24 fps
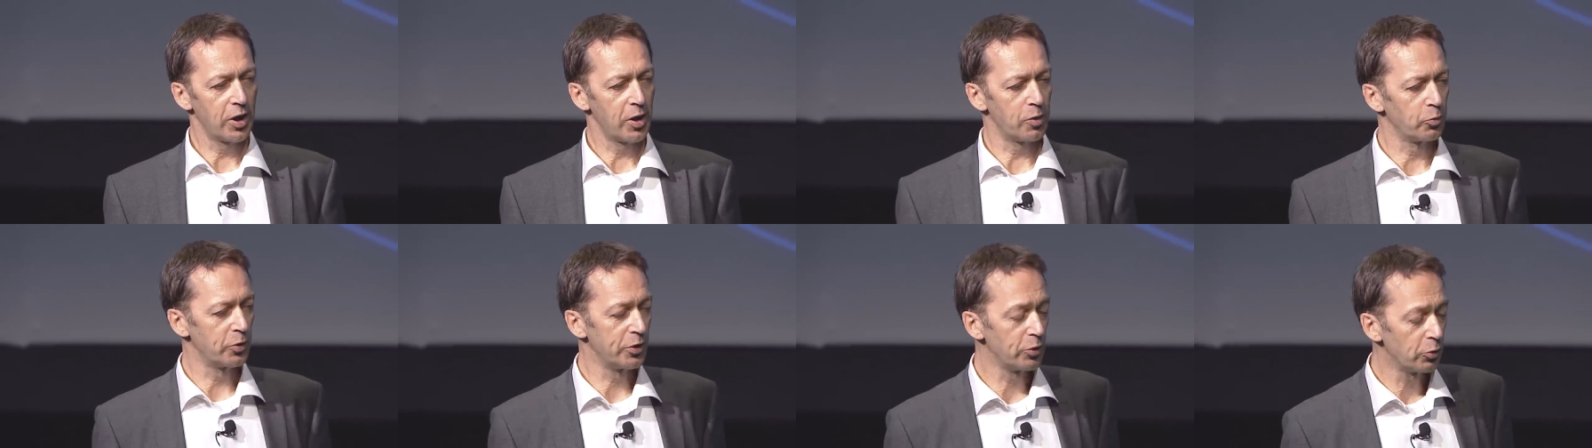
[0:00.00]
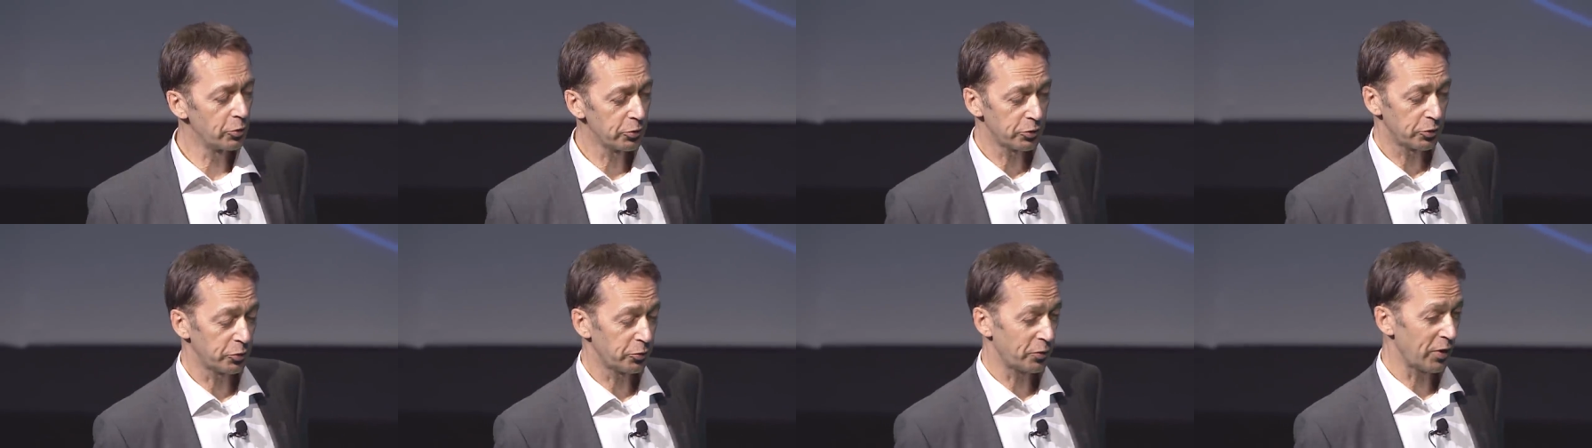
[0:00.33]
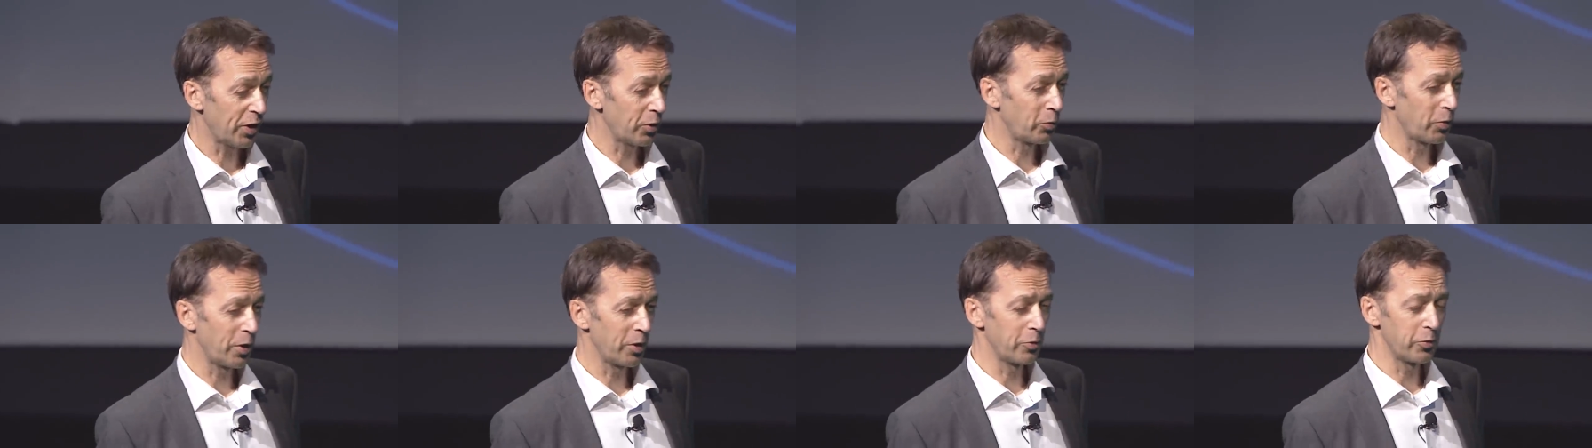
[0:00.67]
We also
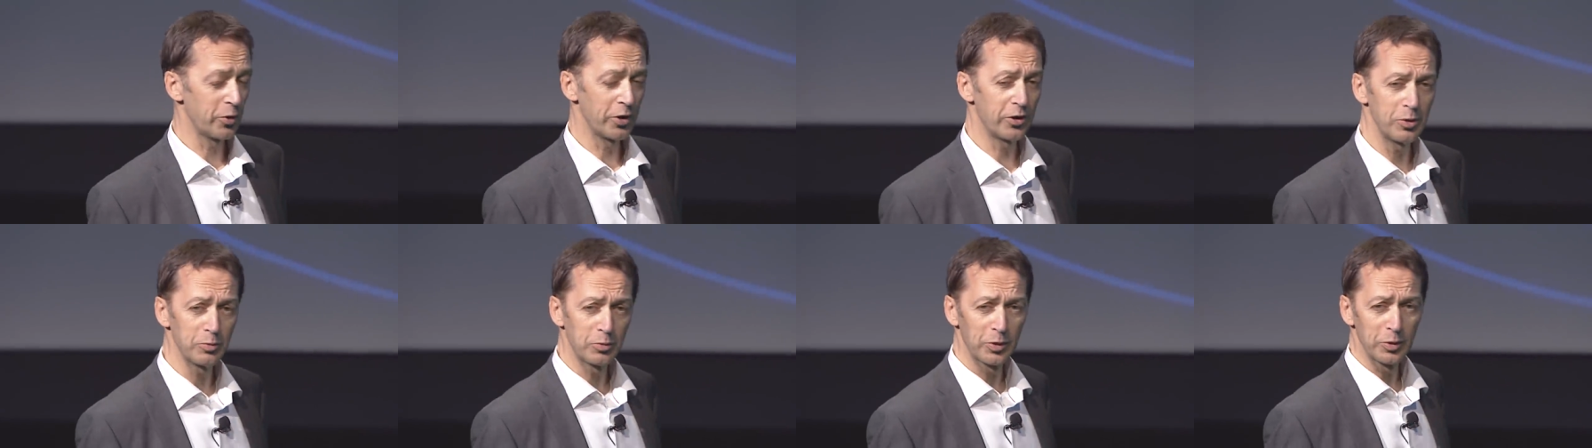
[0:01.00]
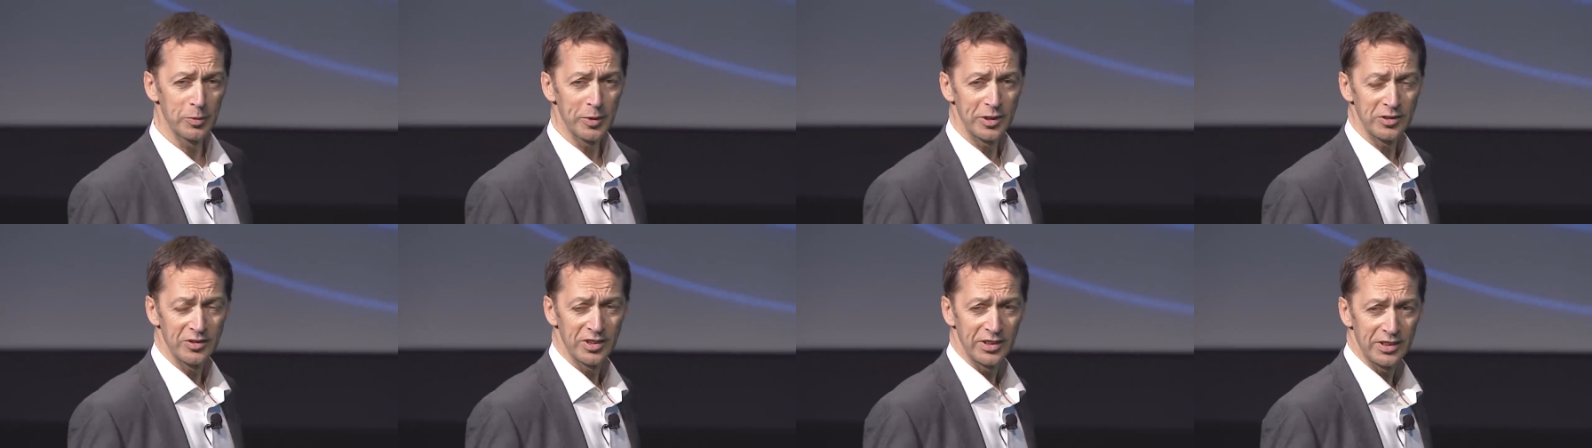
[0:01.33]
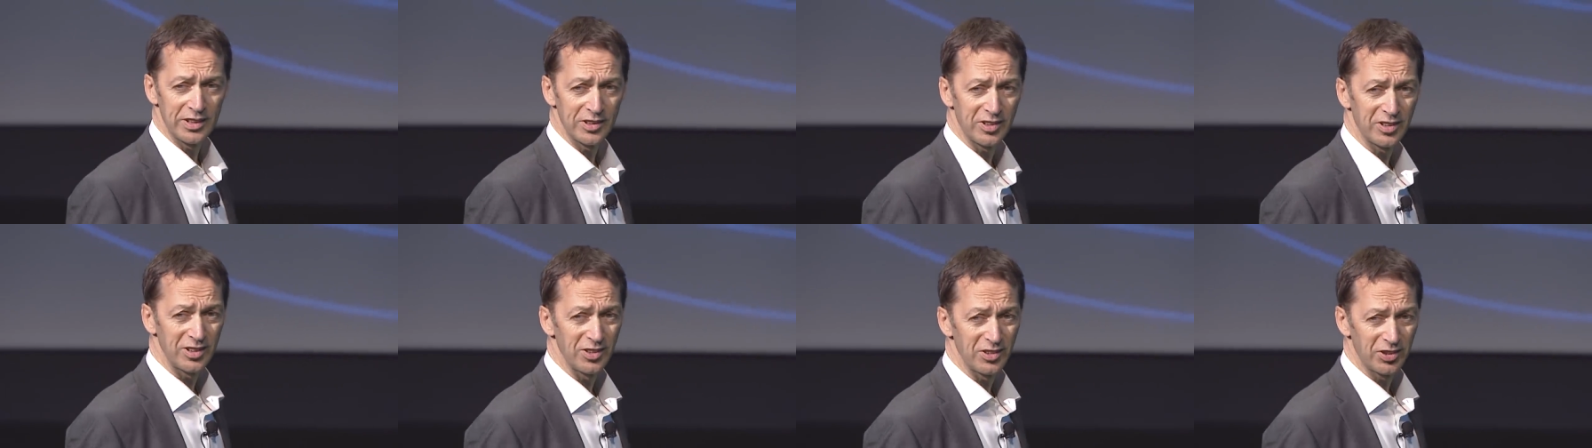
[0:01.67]
found when we were implementing
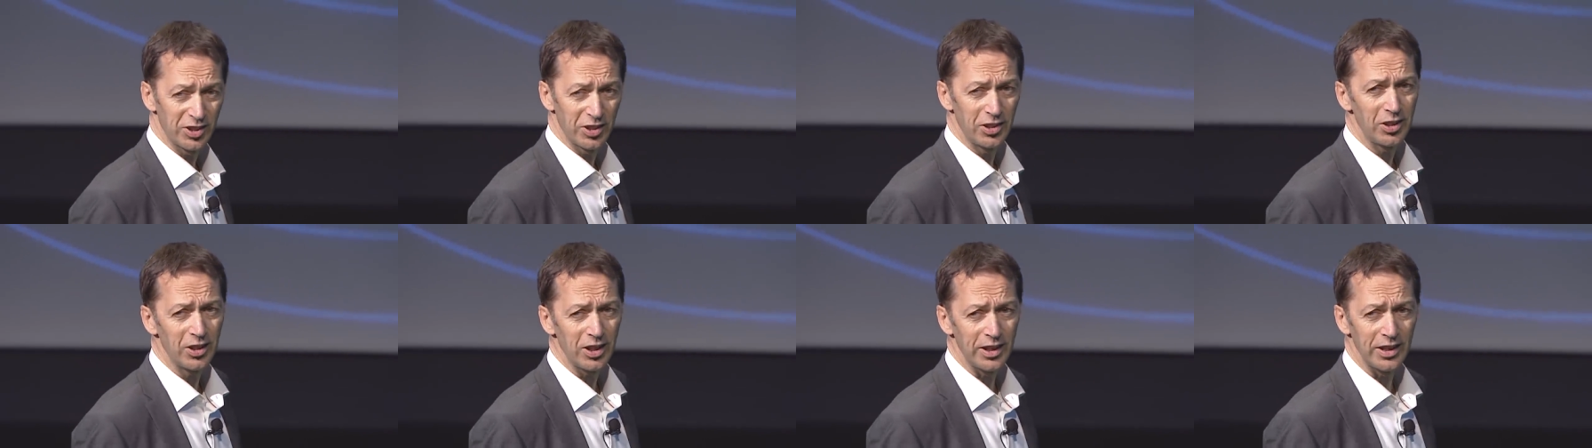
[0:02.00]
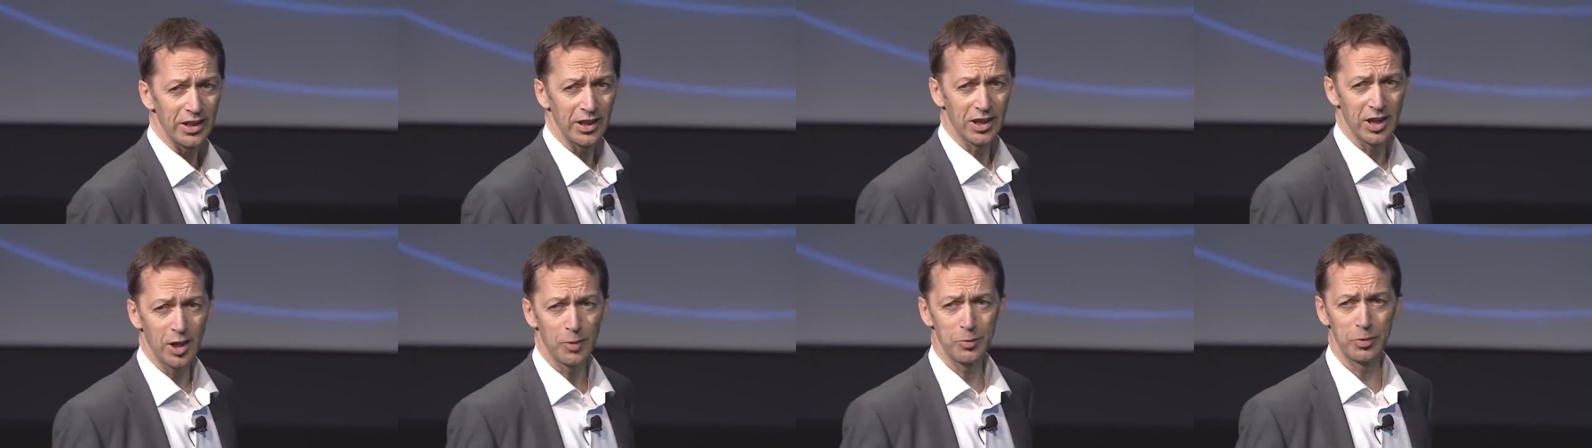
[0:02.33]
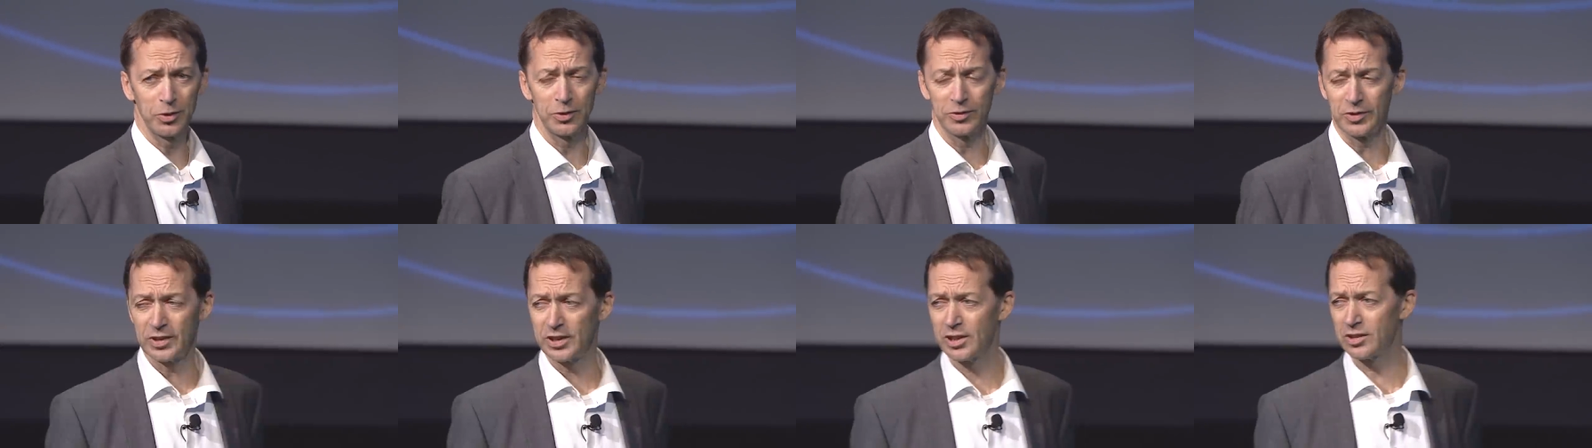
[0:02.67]
this internally a couple
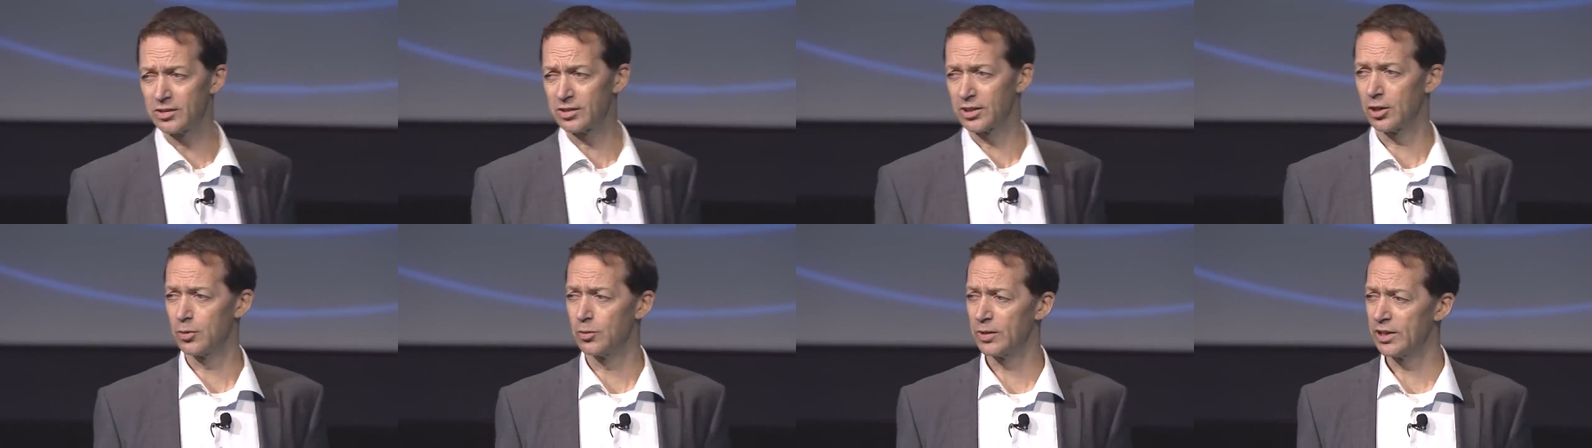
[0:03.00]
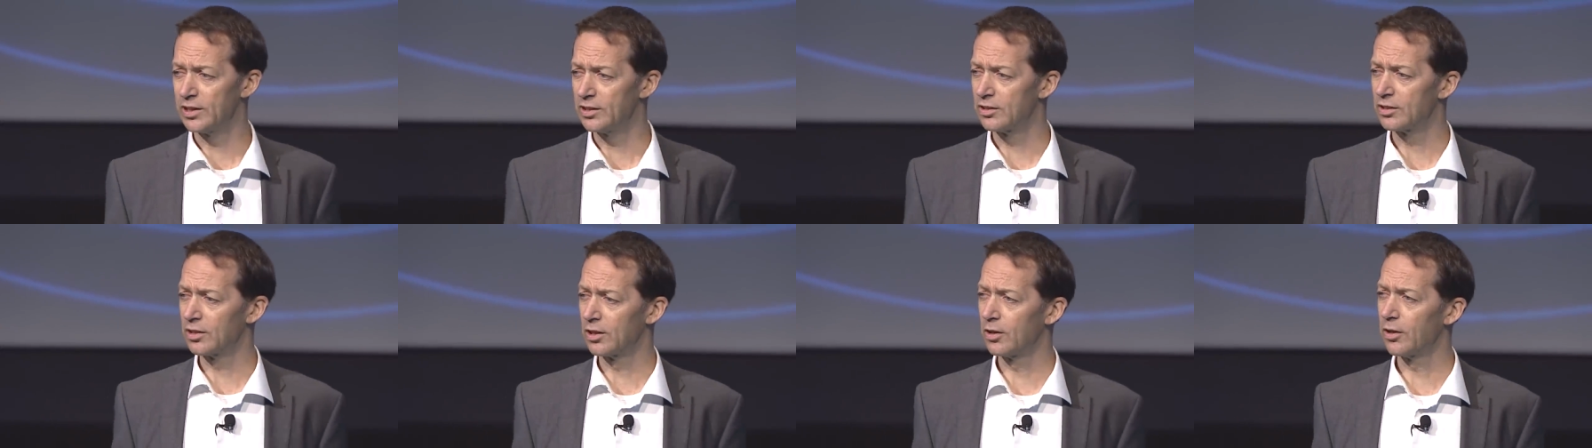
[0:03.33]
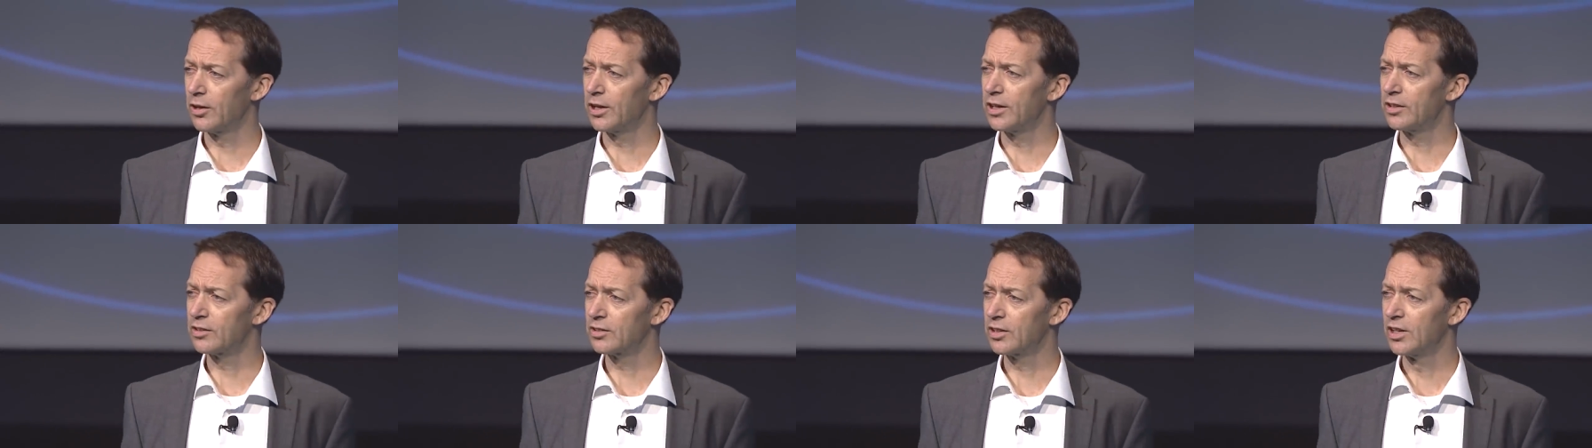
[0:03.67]
of years ago within
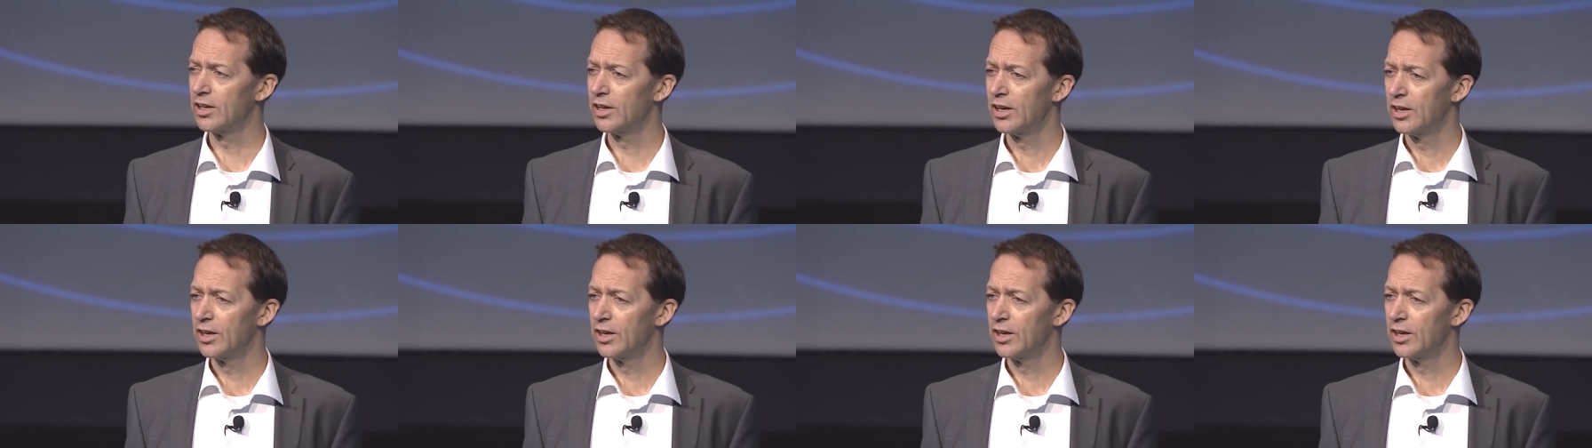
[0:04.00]
Deloitte